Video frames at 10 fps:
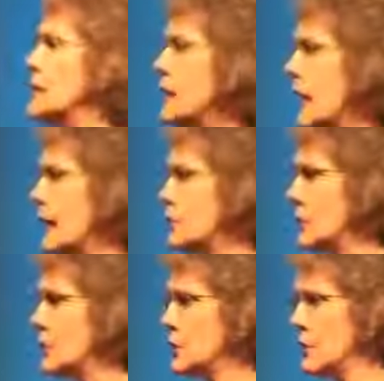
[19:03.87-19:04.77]

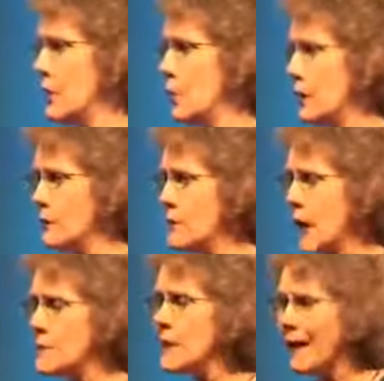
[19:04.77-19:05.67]
dehydration. And one of
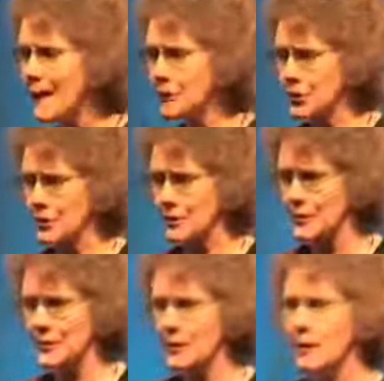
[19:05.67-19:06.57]
my
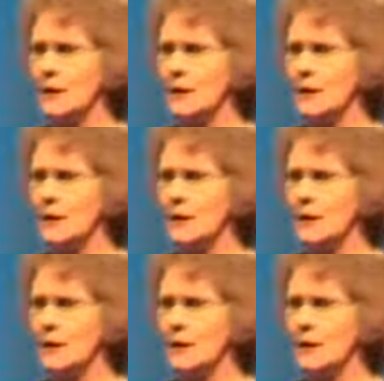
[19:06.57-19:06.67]
passions